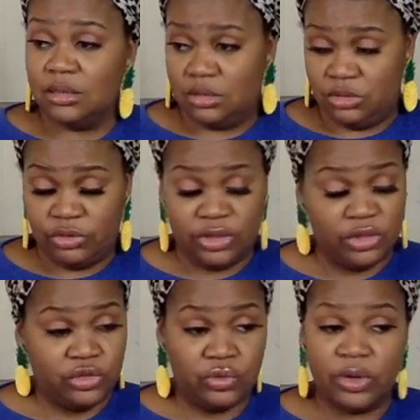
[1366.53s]
You can
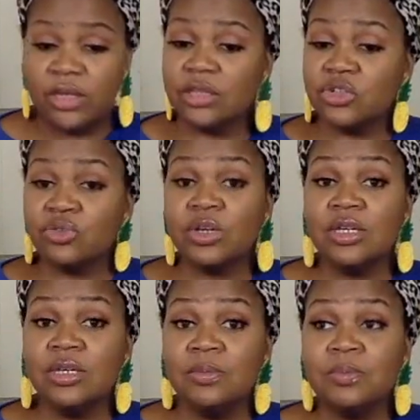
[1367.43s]
enjoy it in the
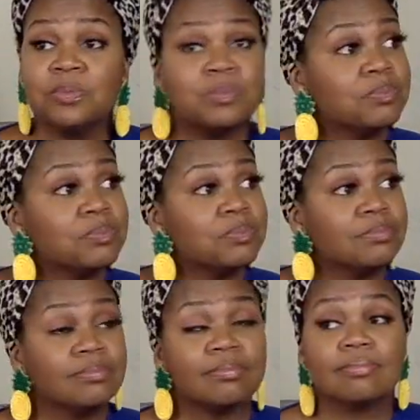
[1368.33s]
dream.
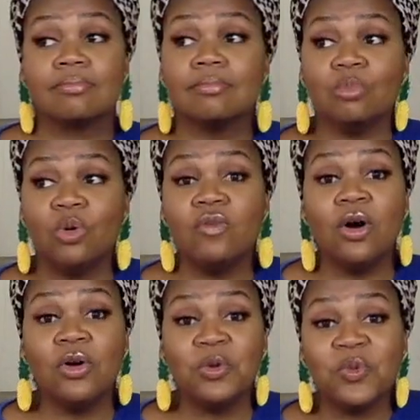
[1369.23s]
Move
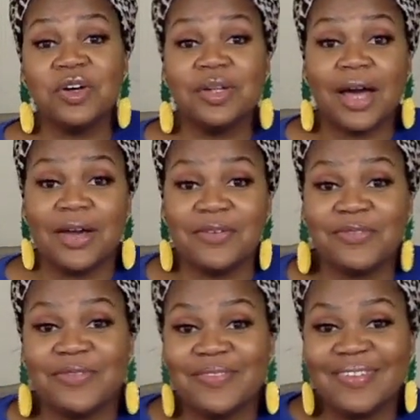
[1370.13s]
on in real life.
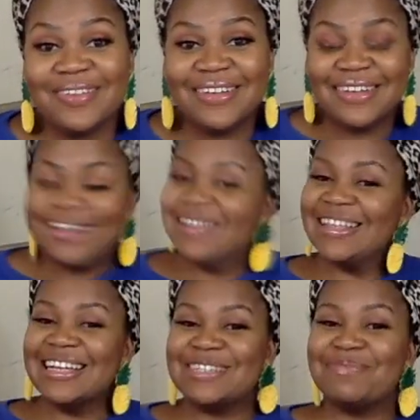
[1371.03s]

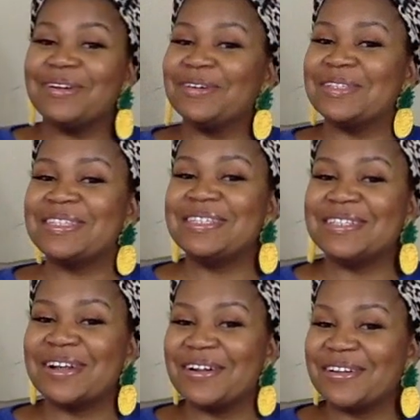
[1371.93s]
That should be on a t
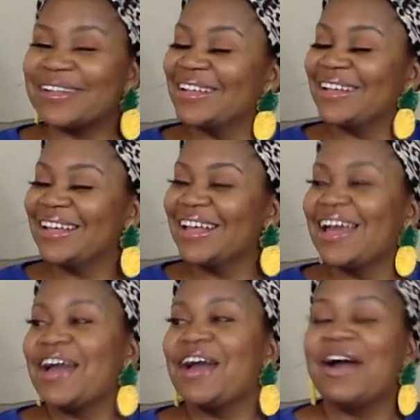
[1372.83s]
shirt.
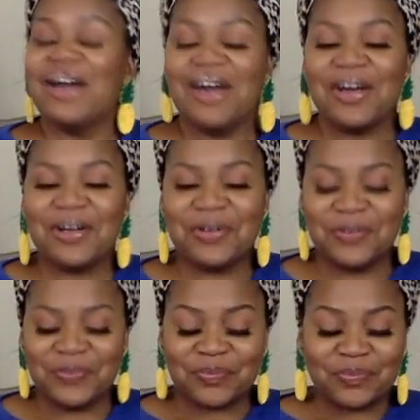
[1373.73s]

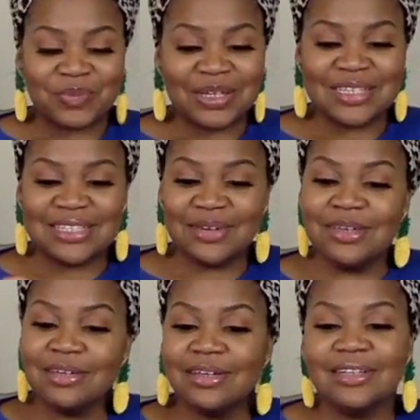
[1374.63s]
Um, so
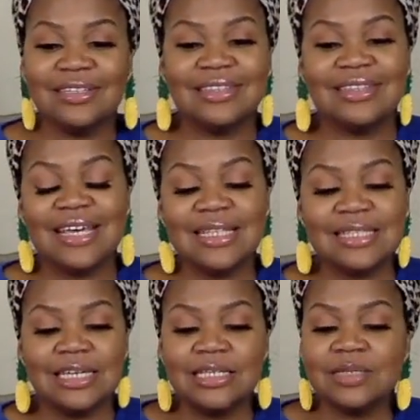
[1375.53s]
yeah,
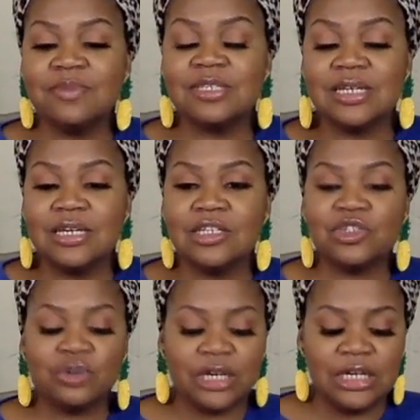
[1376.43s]
that's intimacy in
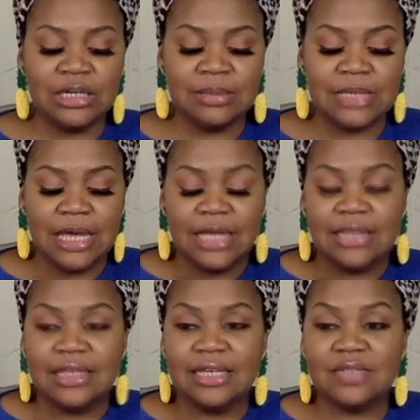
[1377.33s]
dreams,
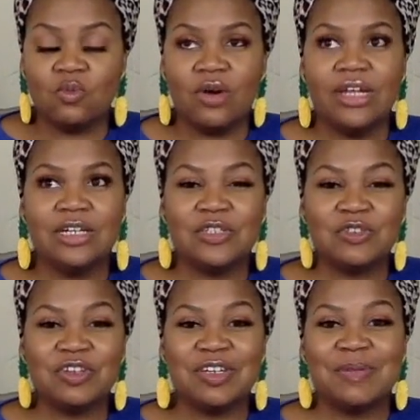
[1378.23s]
that's wedding
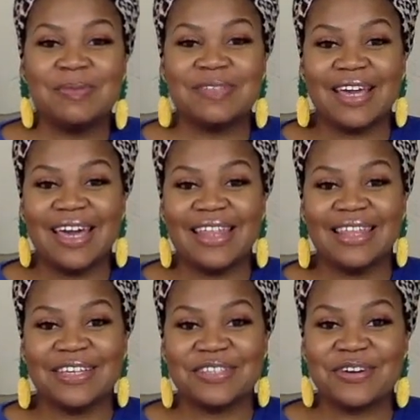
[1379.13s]
dreams, and
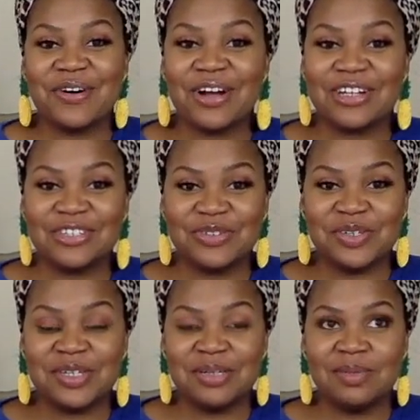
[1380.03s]
that's car
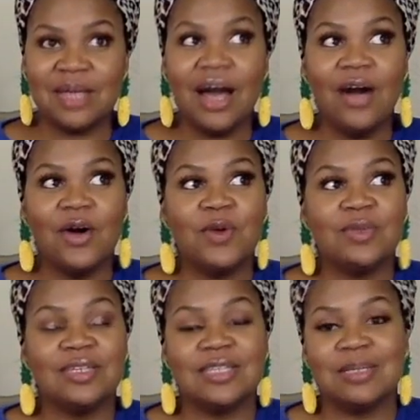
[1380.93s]
dreams. I hope
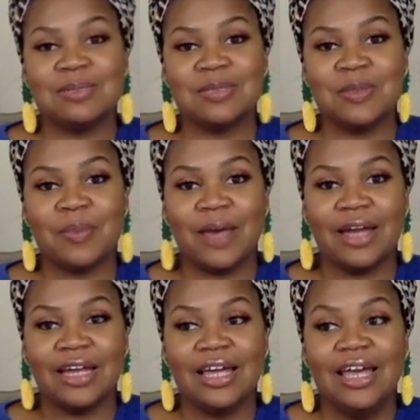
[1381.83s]
this helps somebody.